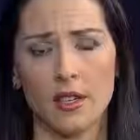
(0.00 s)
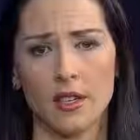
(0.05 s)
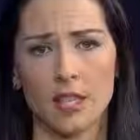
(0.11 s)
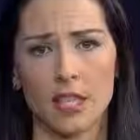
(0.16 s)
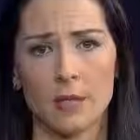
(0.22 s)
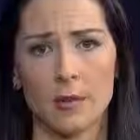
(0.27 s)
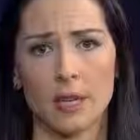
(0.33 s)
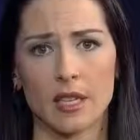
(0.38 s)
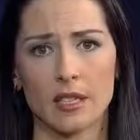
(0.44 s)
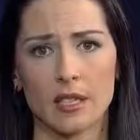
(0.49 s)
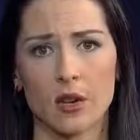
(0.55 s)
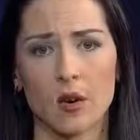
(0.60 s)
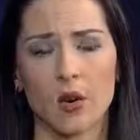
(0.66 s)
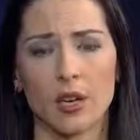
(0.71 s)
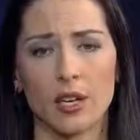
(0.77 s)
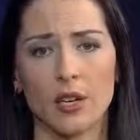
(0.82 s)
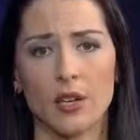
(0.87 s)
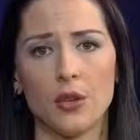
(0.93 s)
That's because,
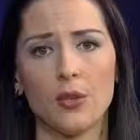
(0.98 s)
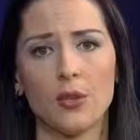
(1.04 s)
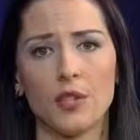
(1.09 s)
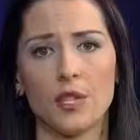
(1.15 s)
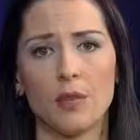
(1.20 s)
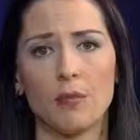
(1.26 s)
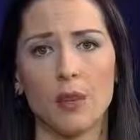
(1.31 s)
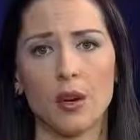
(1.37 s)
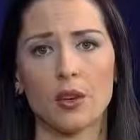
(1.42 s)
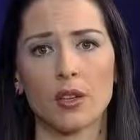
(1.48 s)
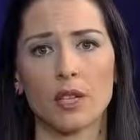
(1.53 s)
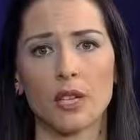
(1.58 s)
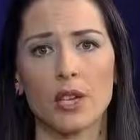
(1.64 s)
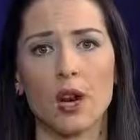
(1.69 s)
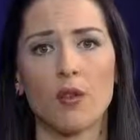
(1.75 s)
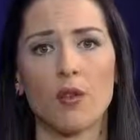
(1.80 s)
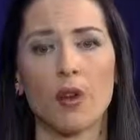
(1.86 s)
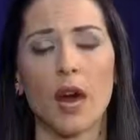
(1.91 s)
according to UC Berkeley,
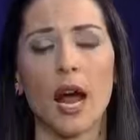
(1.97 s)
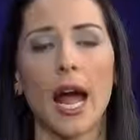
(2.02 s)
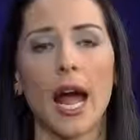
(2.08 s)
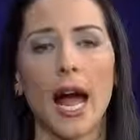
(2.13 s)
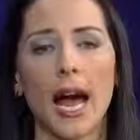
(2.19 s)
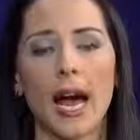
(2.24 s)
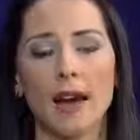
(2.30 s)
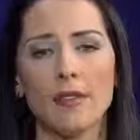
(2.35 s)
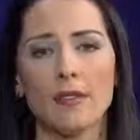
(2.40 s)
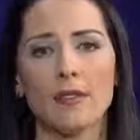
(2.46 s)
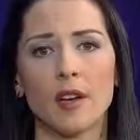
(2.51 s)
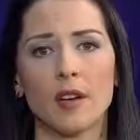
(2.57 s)
over half